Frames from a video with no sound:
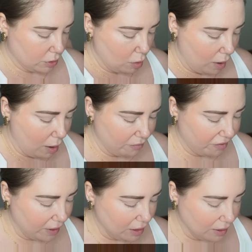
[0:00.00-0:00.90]
so I'm
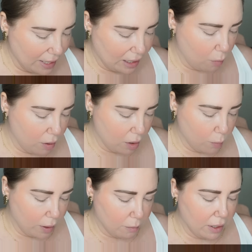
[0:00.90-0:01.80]
feeling like I want to
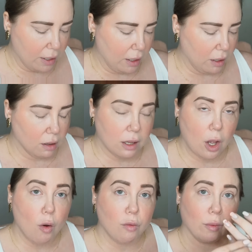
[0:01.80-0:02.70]
wear the
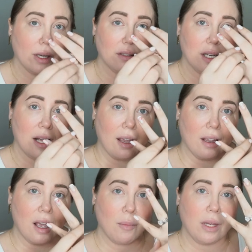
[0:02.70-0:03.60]
oval ring
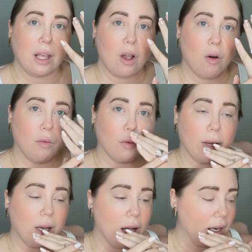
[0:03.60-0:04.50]
today. I'm in the oval
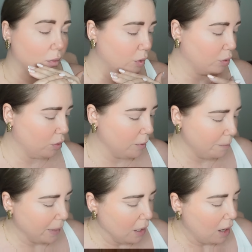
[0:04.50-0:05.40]
ring kind of mood.
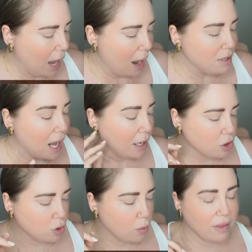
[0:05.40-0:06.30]
I'm not
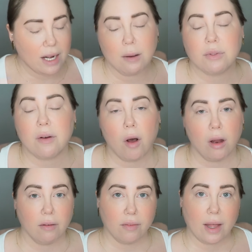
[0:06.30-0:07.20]
sure the names of
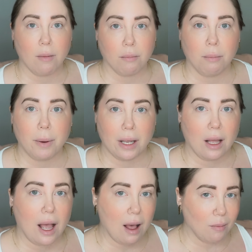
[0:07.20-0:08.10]
all of them, but
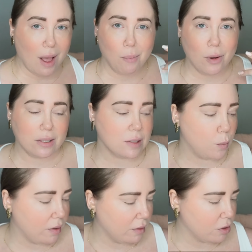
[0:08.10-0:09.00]
I'll put it
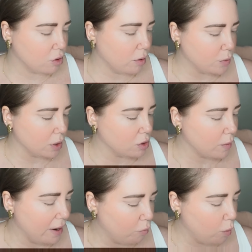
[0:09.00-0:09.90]
somewhere in the description. So
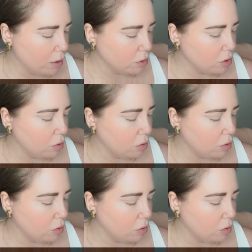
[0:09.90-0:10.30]
I have 5